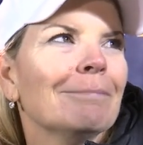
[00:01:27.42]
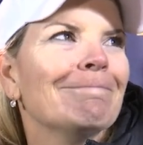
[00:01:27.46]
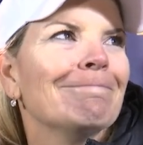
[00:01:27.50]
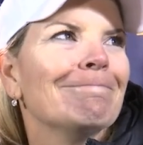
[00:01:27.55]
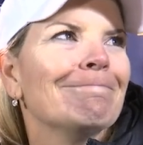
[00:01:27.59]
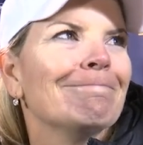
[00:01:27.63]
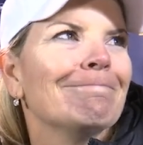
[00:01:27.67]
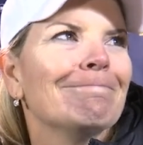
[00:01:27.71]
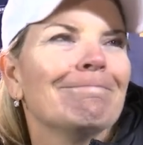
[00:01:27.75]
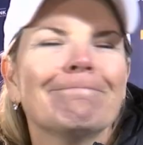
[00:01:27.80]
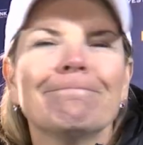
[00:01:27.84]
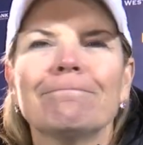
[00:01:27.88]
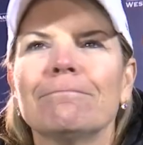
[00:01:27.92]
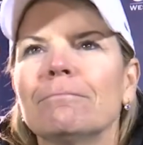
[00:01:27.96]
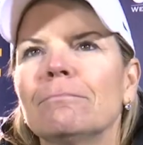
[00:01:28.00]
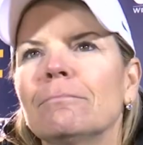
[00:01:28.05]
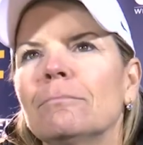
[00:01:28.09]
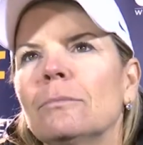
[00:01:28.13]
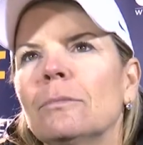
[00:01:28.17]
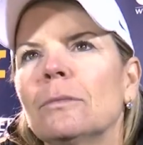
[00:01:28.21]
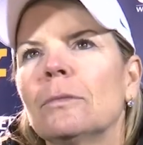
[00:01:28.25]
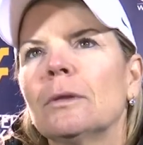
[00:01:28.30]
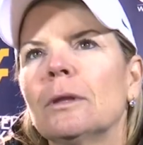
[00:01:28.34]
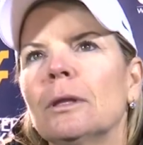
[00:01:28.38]
What do you need
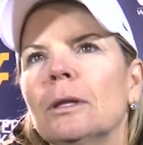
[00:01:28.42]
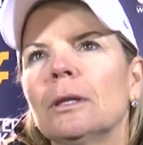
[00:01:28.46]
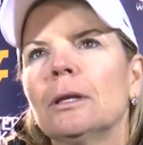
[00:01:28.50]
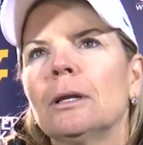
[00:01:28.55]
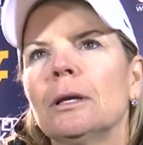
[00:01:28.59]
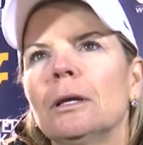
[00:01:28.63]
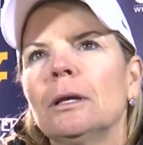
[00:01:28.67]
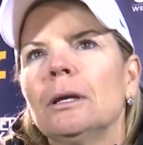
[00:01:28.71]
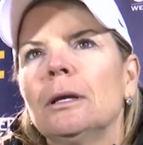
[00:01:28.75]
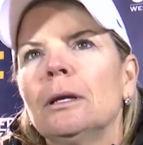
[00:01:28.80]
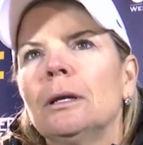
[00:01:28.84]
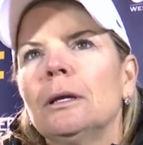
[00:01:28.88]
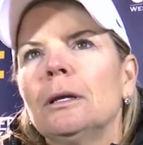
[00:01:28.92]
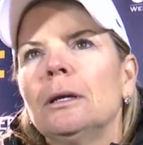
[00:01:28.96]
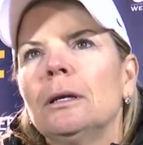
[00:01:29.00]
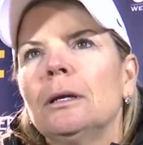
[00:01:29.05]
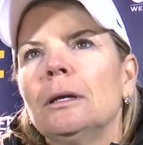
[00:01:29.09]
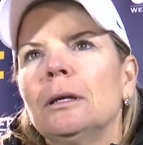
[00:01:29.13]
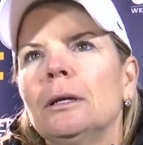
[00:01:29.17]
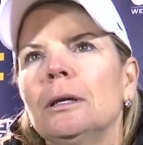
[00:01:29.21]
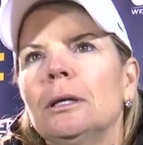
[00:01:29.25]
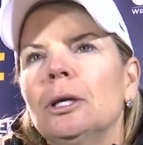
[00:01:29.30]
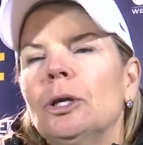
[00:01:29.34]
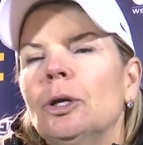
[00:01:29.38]
to see from your
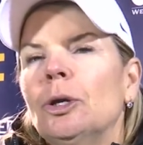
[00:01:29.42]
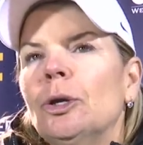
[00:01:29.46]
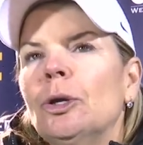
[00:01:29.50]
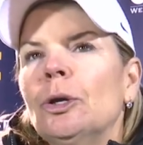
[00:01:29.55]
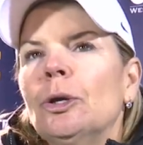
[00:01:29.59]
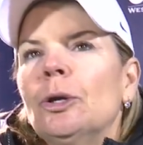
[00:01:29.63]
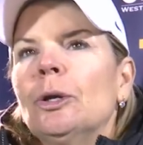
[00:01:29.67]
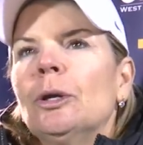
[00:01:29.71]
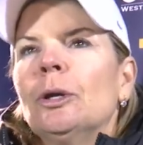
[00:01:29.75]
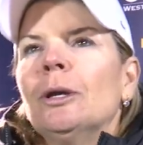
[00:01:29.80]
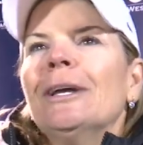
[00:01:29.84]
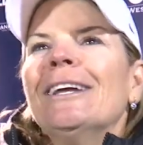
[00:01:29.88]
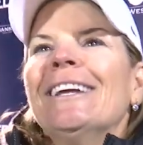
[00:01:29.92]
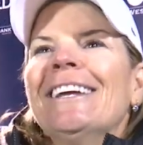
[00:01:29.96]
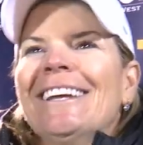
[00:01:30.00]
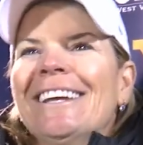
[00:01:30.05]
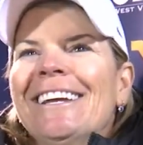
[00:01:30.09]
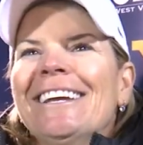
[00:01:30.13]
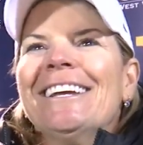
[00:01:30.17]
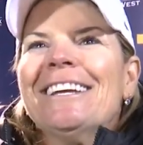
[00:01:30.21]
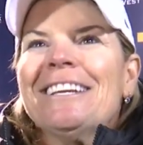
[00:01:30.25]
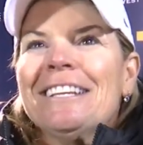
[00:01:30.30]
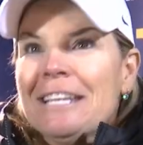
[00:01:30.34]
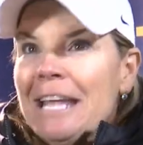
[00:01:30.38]
team between, I guess,
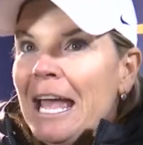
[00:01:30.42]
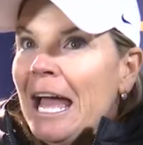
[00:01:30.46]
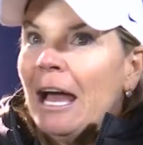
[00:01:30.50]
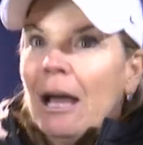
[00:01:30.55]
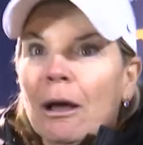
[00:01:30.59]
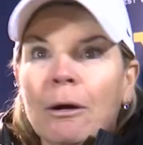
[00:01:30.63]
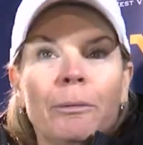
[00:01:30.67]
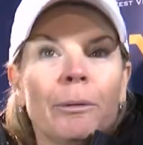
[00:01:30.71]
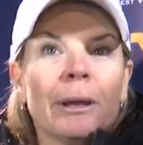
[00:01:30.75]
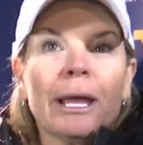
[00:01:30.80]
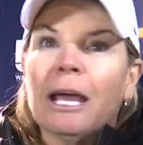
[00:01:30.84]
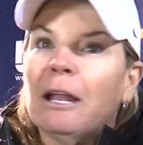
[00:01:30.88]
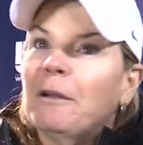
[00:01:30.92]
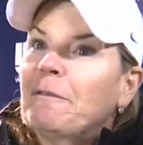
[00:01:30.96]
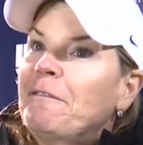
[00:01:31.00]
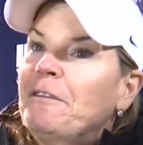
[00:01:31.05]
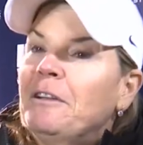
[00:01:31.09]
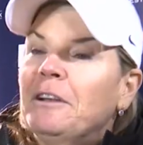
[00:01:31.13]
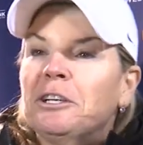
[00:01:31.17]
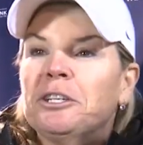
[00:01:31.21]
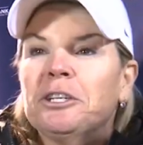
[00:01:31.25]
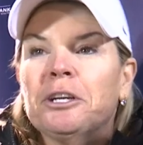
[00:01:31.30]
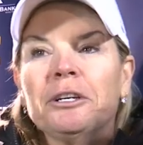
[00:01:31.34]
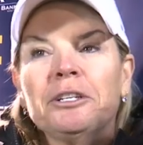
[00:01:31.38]
now and... Yeah, we got to
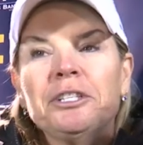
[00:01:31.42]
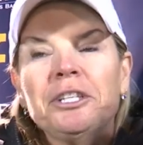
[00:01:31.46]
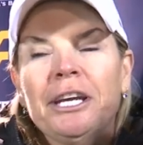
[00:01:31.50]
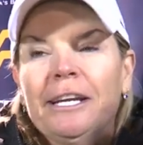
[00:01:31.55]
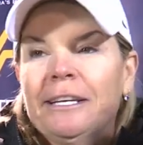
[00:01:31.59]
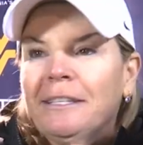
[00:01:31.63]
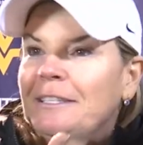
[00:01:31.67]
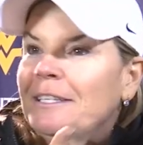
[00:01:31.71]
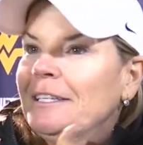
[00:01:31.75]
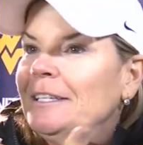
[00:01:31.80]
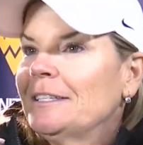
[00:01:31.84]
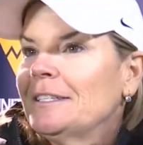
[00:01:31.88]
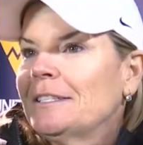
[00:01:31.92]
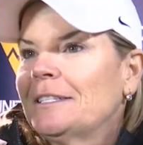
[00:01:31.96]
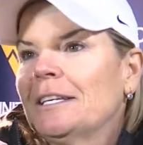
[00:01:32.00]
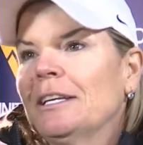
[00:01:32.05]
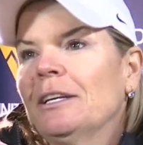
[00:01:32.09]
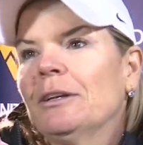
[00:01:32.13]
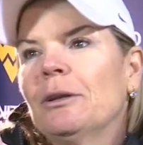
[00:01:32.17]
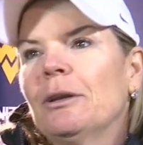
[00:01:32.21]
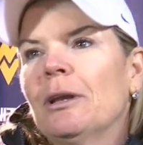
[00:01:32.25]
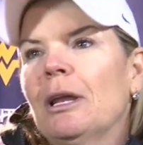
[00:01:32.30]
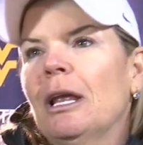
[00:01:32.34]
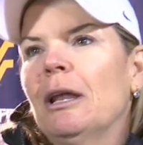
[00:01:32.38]
finish our chances,
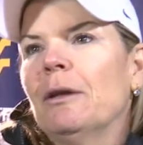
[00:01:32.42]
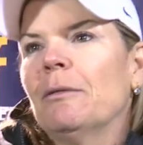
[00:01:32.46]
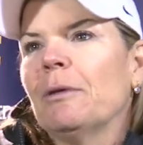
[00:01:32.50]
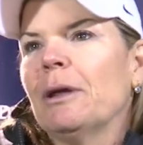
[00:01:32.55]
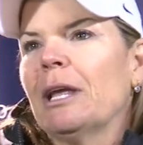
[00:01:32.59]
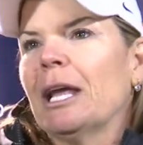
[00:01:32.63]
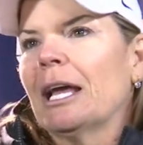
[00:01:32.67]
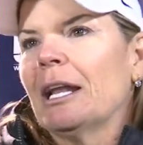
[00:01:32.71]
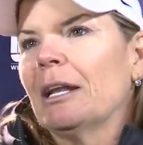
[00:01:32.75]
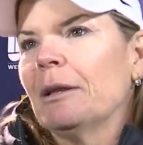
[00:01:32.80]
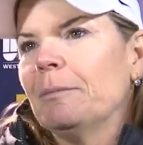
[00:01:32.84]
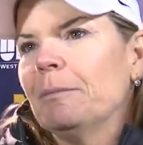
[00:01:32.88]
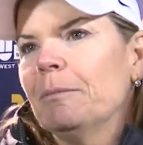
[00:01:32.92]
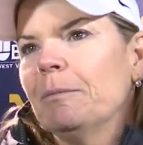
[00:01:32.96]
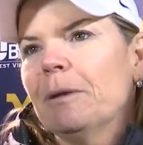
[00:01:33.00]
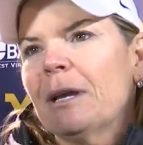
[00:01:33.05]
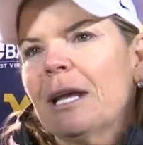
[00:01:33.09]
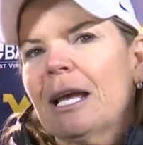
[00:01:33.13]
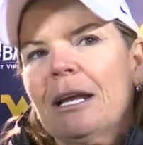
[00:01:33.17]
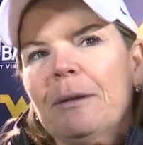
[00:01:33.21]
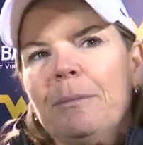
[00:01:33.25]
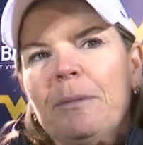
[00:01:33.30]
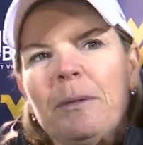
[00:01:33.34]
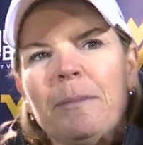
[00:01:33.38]
and we got
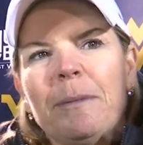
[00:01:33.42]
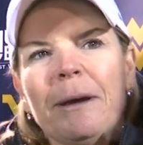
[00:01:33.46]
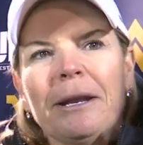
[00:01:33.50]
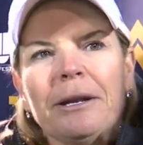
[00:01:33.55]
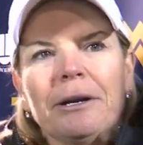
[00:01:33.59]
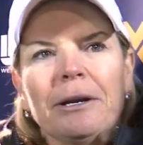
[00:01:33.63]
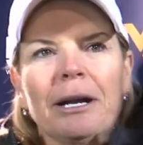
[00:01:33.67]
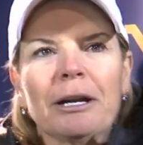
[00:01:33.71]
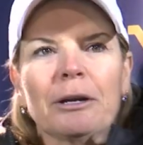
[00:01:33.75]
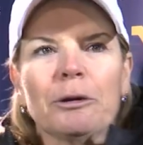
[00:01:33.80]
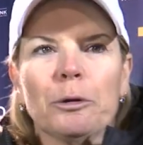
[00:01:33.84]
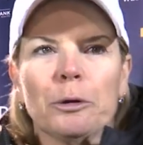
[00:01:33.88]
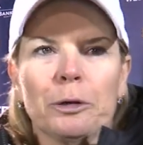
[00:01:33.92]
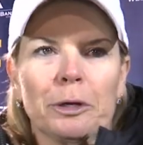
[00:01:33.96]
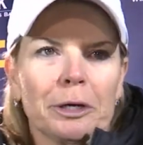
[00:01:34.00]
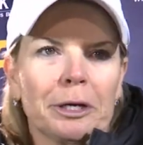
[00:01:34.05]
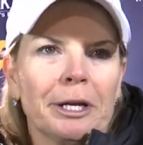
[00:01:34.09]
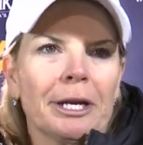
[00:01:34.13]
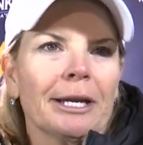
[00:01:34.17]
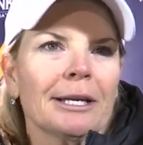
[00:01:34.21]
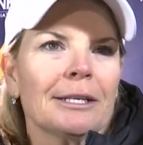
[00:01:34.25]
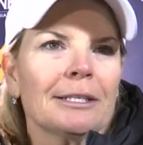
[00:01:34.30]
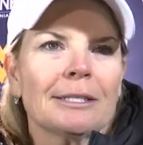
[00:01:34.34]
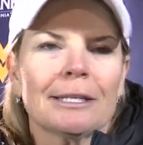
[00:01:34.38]
to be better on corner
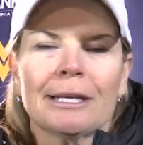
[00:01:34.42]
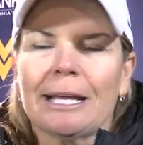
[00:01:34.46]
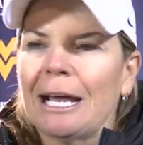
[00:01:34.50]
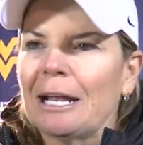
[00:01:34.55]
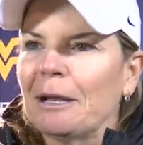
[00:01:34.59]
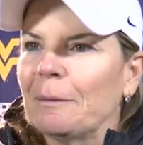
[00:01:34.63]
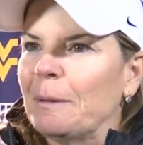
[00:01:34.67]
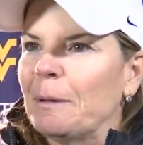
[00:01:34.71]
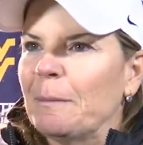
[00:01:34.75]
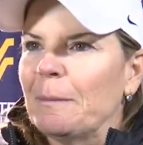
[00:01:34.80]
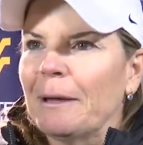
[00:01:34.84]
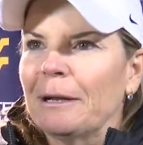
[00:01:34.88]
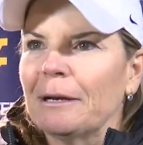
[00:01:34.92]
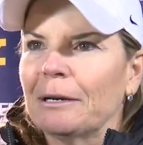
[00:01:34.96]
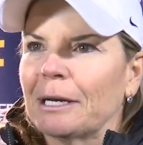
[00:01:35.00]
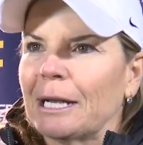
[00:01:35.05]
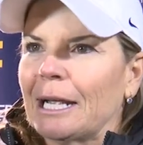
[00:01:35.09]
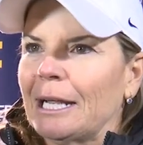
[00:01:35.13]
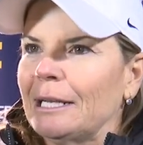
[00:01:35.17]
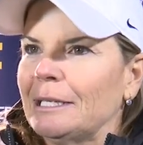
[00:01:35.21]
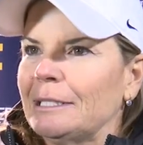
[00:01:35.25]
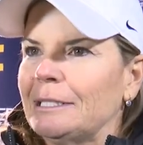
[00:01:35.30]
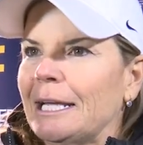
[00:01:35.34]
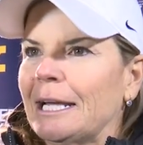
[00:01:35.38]
kicks. Got to be better.
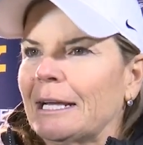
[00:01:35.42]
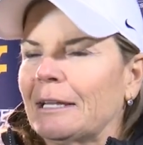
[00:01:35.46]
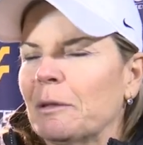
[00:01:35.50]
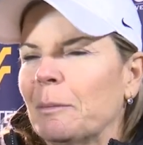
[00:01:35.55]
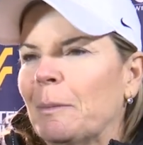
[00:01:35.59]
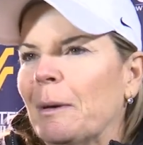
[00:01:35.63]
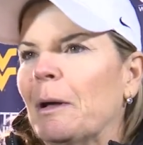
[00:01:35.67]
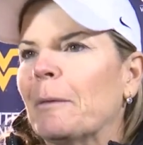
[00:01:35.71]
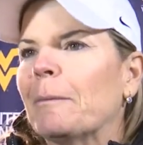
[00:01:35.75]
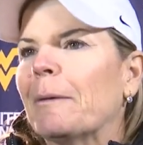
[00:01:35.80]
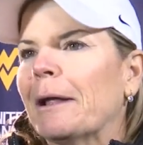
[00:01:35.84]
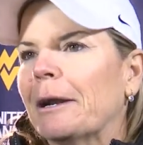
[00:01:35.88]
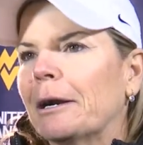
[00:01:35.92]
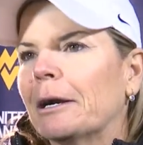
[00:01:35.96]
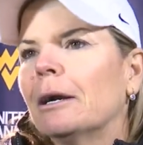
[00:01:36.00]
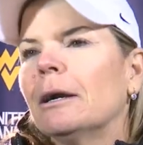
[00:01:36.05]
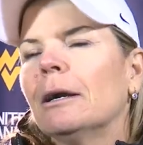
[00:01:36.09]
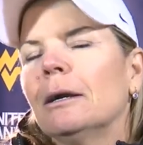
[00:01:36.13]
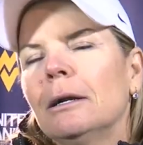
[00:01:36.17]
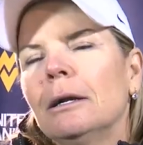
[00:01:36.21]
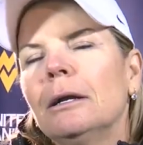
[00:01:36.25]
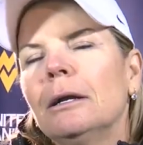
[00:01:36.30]
Got to attack the ball better.